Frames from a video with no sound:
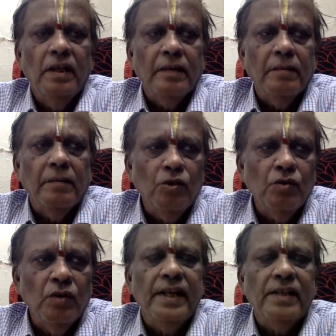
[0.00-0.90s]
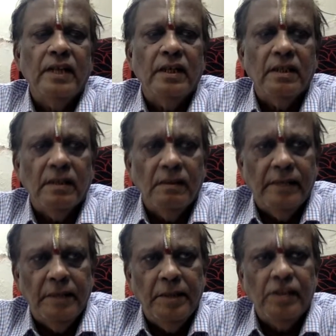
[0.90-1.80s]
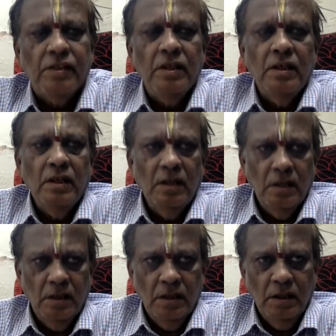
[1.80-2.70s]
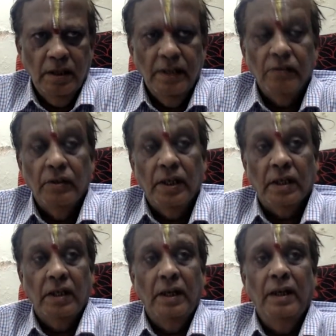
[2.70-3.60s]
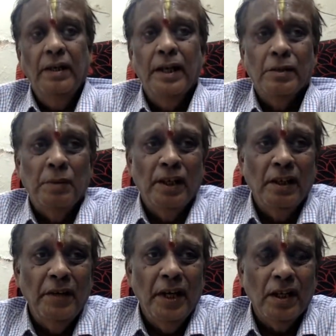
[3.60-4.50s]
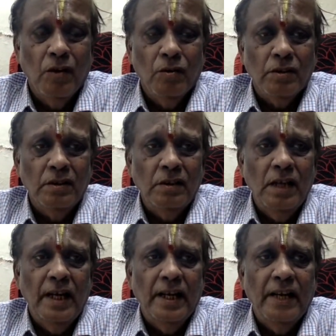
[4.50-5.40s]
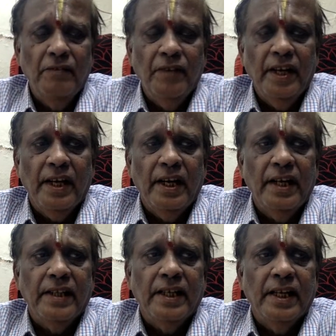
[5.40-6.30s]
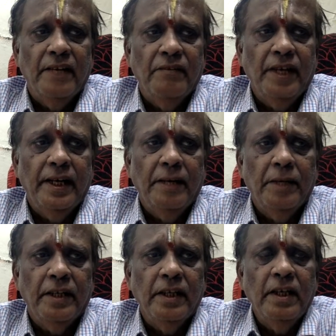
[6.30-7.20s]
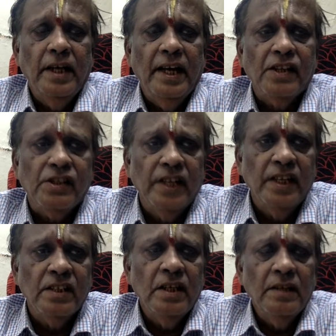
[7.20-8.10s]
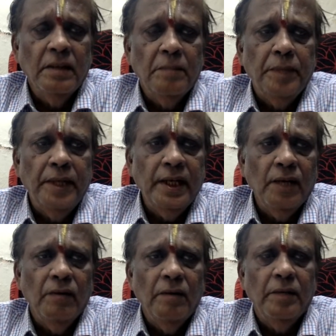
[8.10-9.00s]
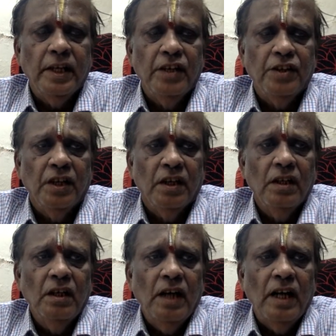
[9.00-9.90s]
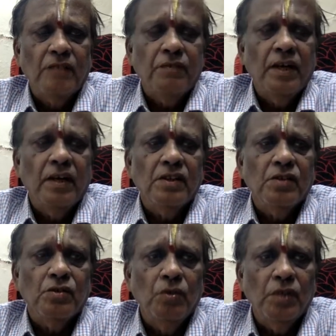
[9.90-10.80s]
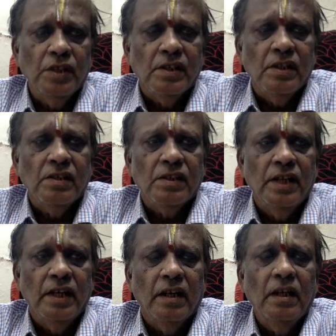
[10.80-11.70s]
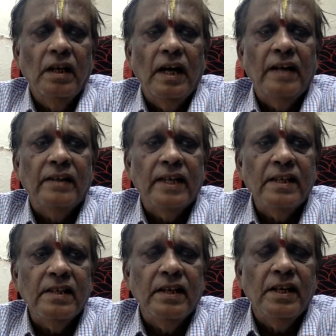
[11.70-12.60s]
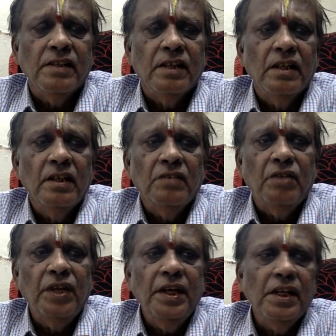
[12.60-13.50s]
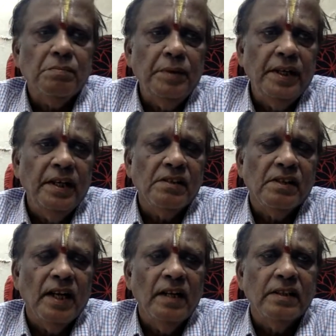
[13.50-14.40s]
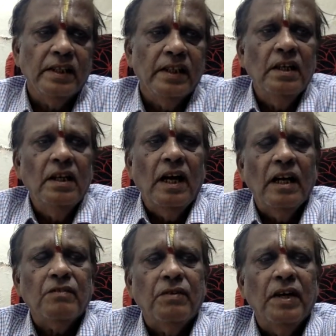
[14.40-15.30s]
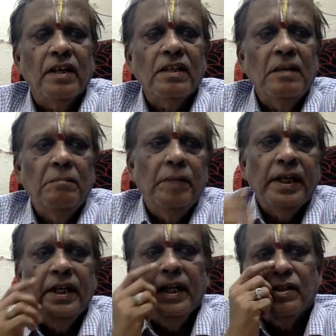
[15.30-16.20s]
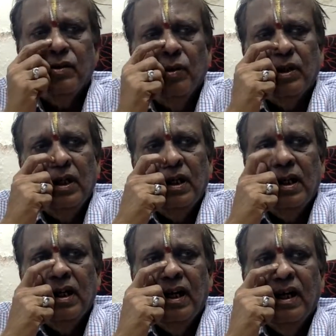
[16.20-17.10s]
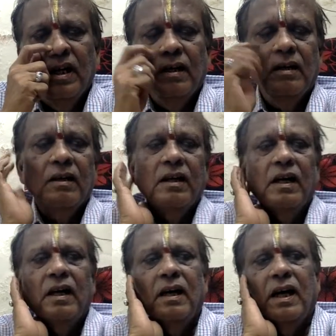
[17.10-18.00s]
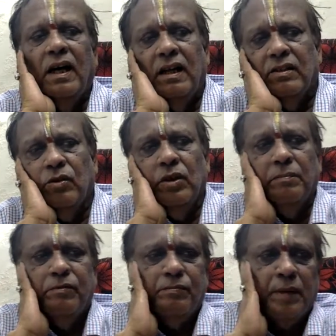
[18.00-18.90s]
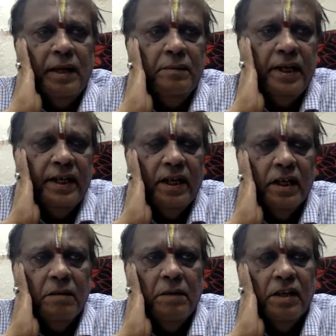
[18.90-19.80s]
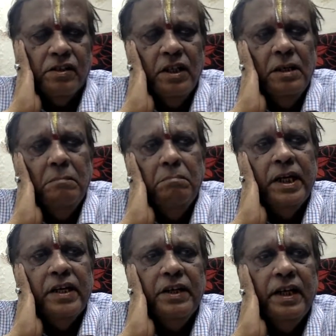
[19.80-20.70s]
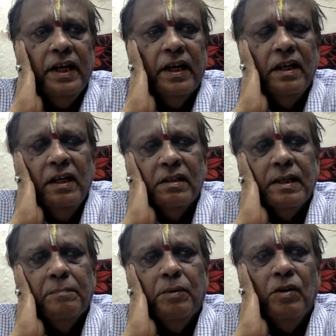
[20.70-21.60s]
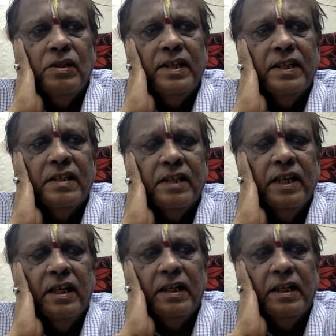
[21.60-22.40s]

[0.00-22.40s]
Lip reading: are mutual credits and debits into the in respect of the account, and every credit and every debit extends the period of limitation as far as a suit is concerned, and that is the reason 3 years period is granted as far as bringing a suit uh, to the primary documents. But here, suppose let us say